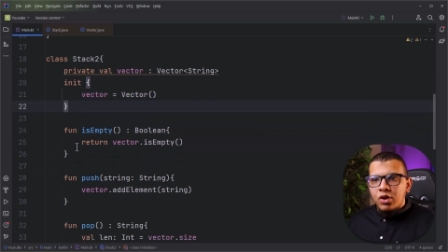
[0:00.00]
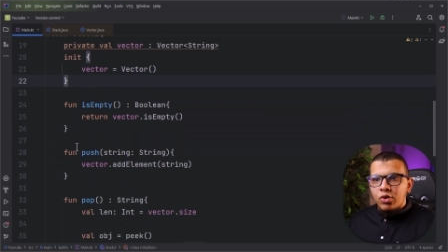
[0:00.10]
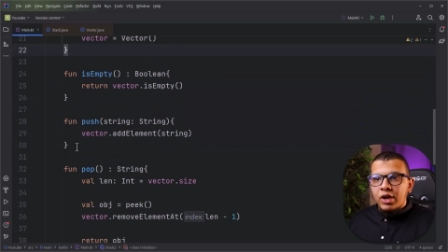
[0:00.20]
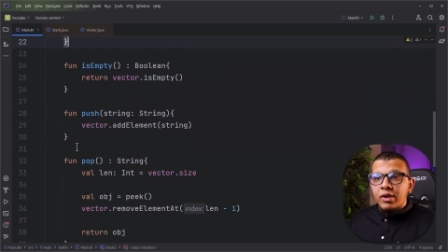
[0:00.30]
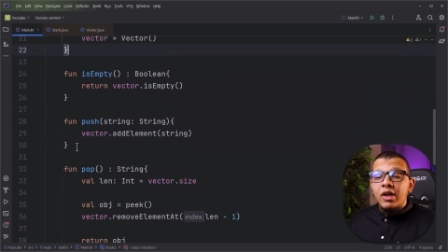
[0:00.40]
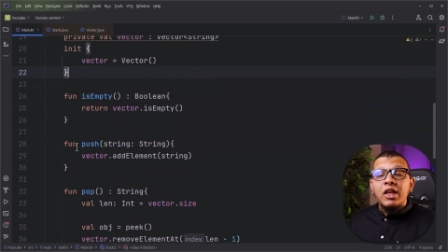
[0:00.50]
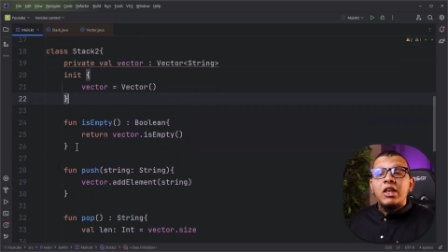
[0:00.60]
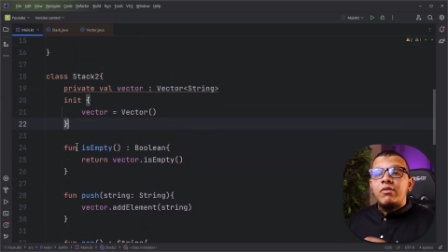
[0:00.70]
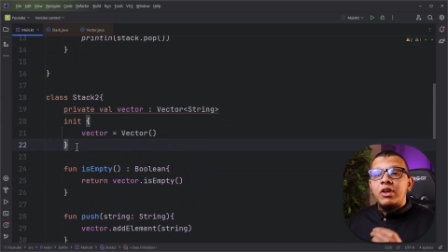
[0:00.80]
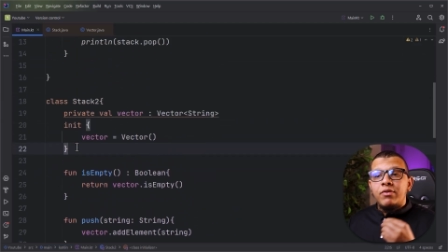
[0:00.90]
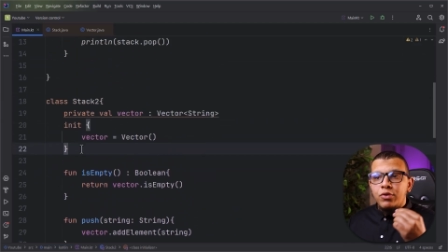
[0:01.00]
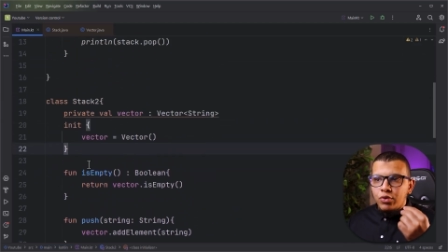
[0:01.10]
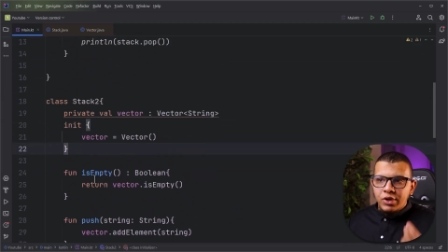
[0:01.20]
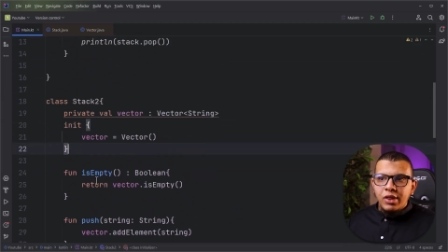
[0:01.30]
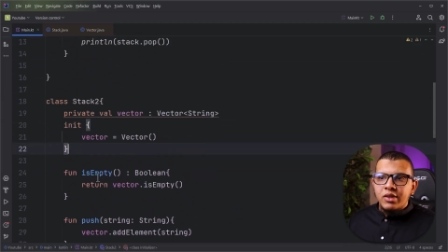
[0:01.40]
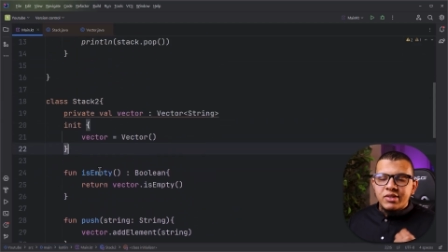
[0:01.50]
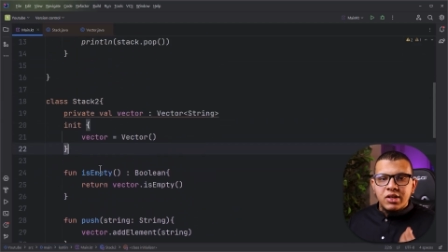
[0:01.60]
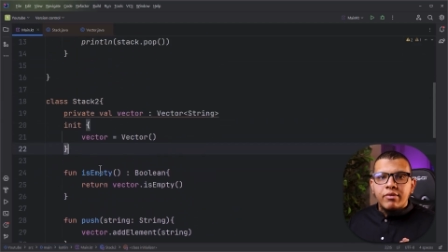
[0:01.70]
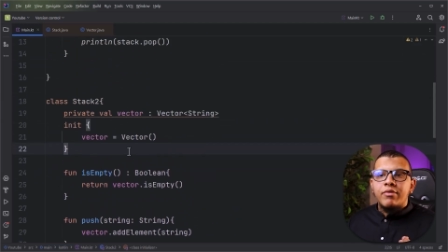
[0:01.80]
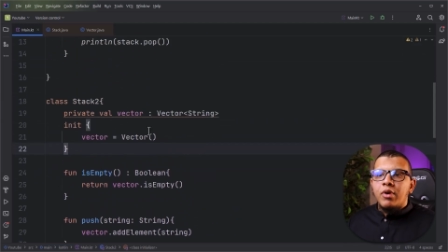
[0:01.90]
Okay, even if you need
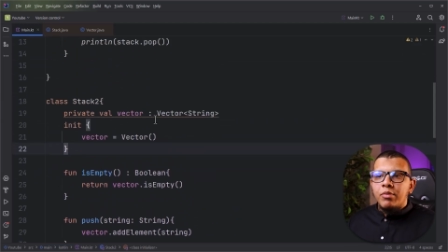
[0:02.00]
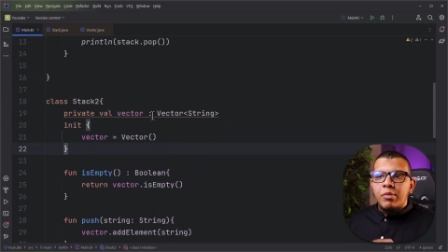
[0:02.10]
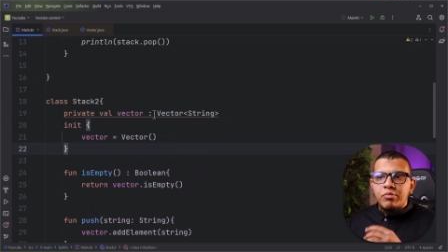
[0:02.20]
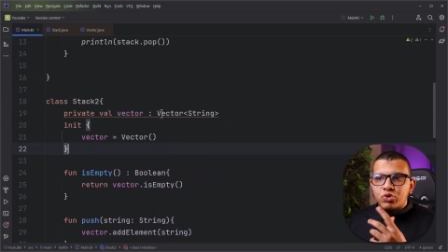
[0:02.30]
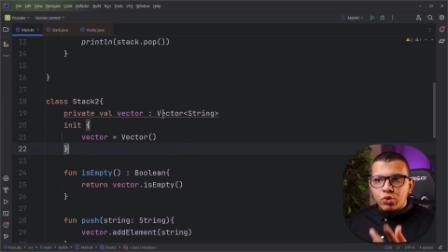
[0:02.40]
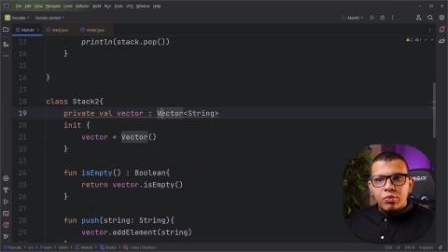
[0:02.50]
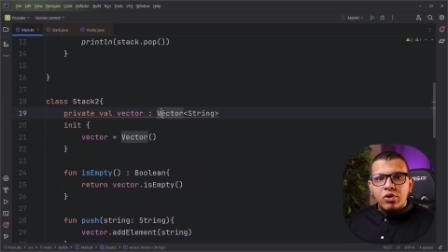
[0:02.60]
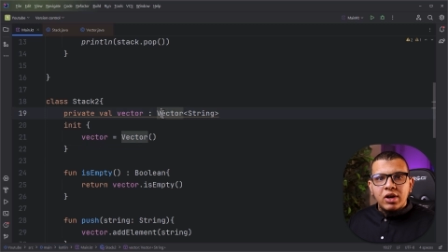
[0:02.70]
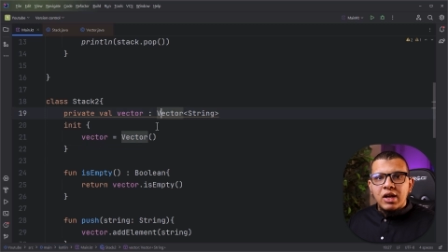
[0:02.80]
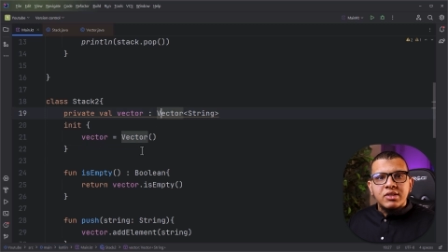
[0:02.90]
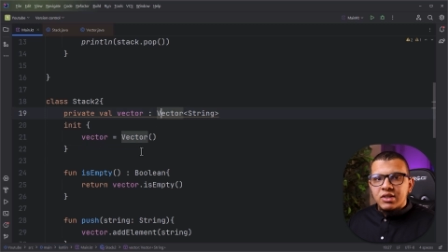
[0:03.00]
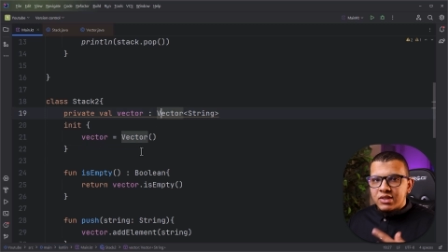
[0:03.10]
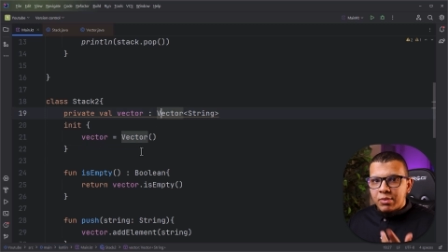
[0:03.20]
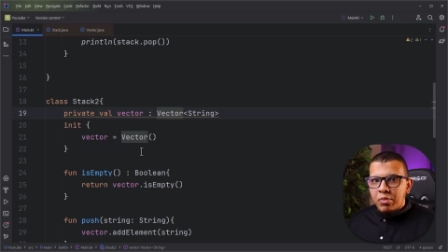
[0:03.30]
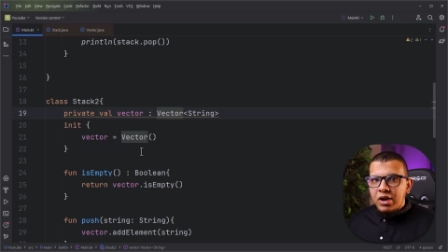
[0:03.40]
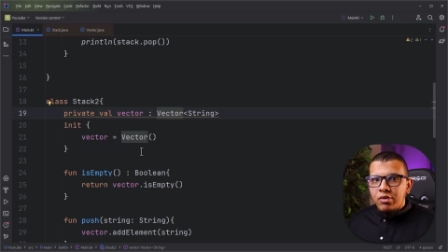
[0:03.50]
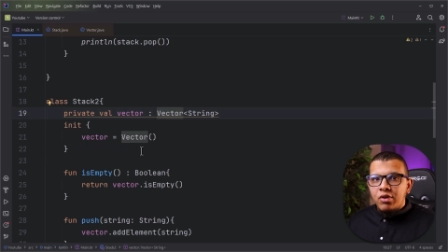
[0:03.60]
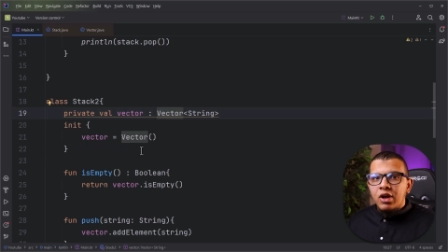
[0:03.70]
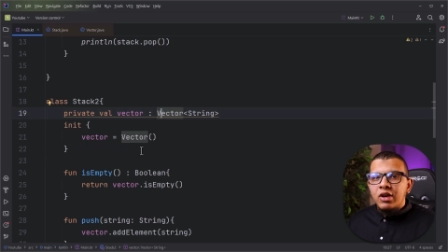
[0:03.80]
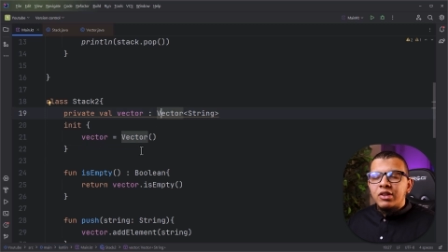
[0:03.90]
stuff from the superclass in some
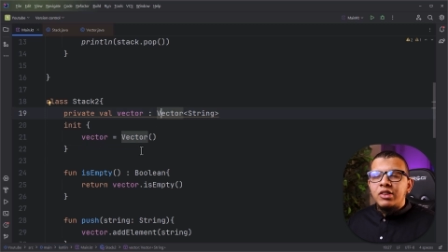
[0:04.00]
manner,